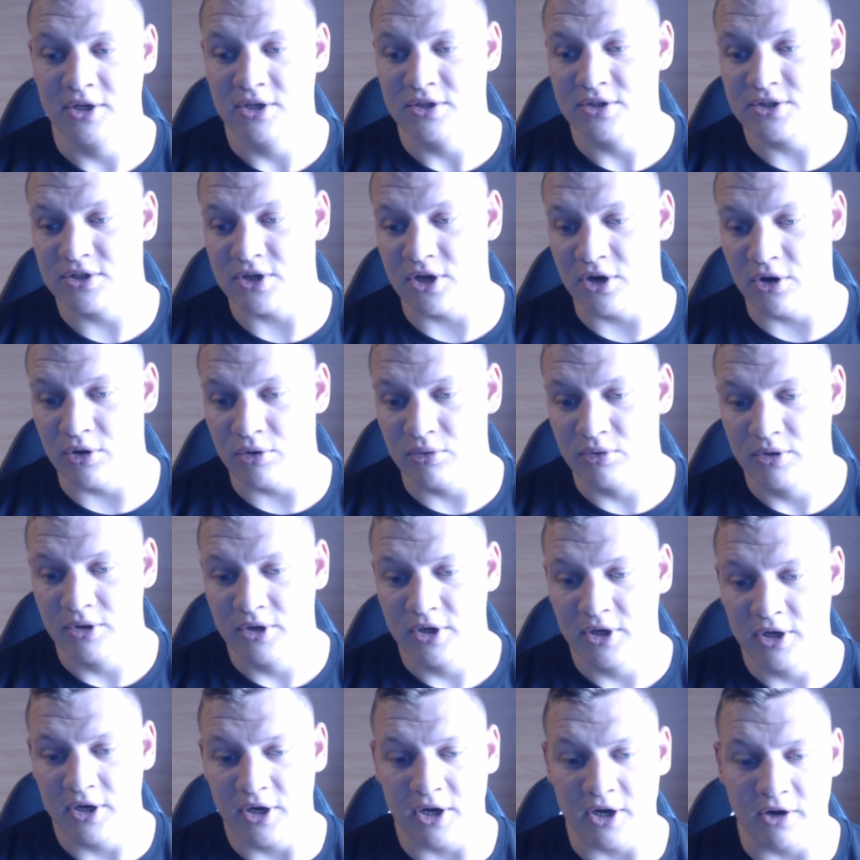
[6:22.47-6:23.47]
So
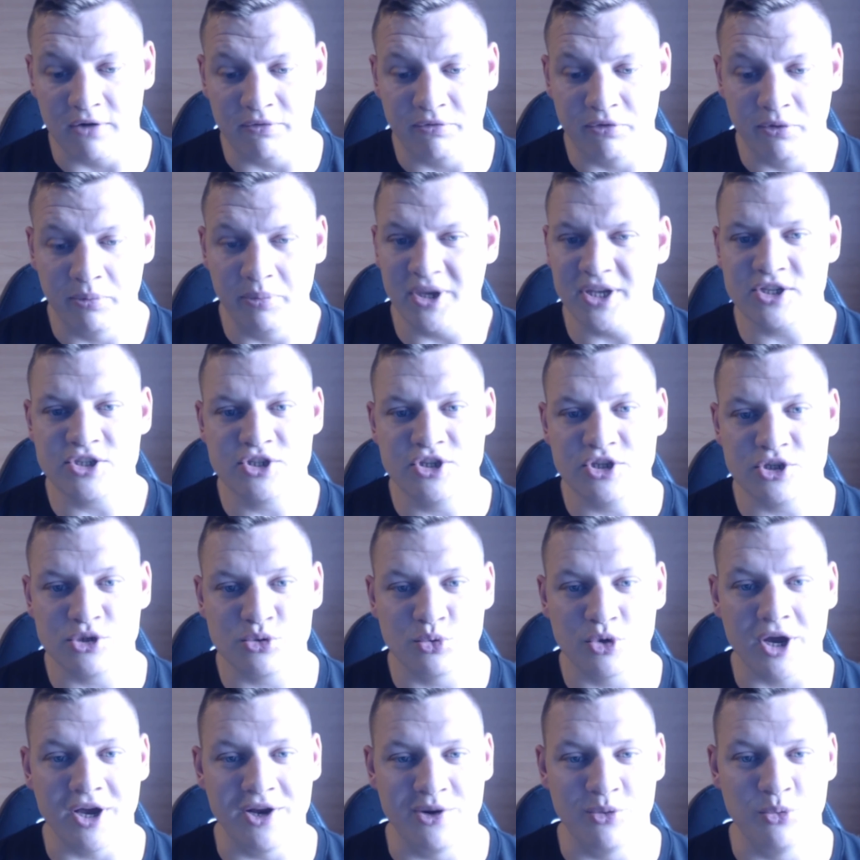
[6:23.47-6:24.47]
for me, it's
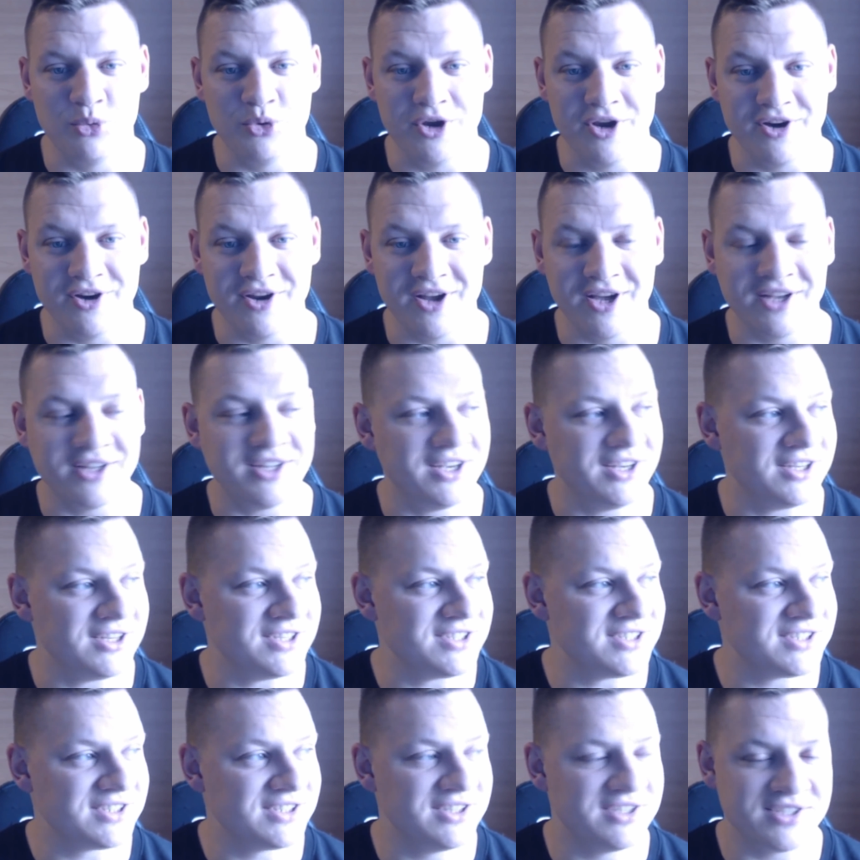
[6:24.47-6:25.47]
just kind of weird. I think
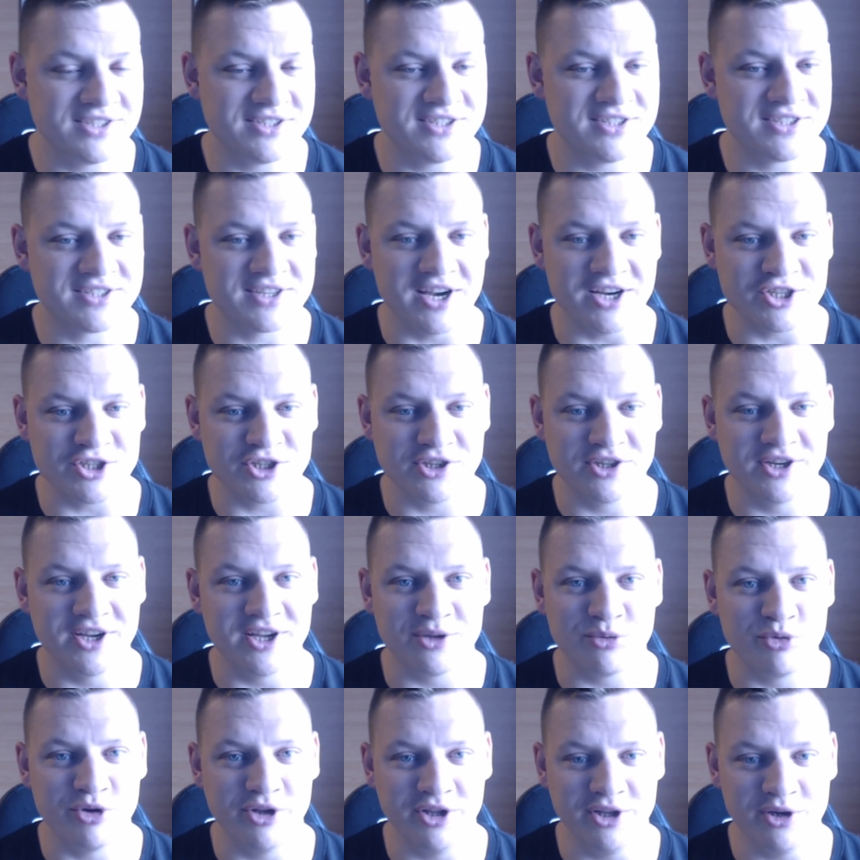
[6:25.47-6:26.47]
this discussion
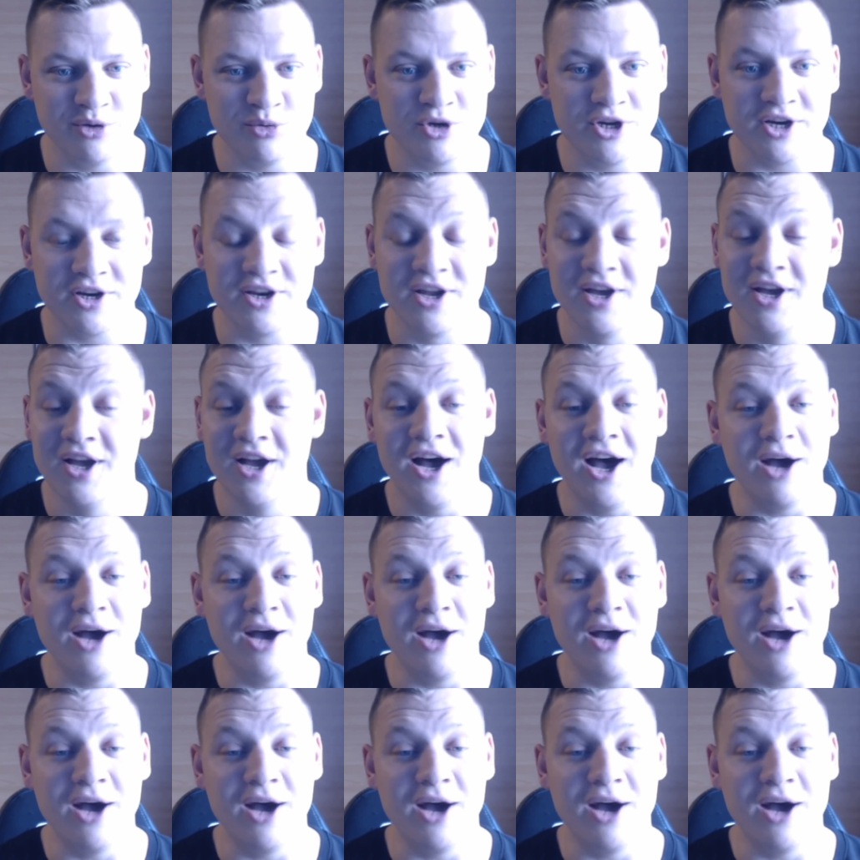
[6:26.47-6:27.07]
got really weird.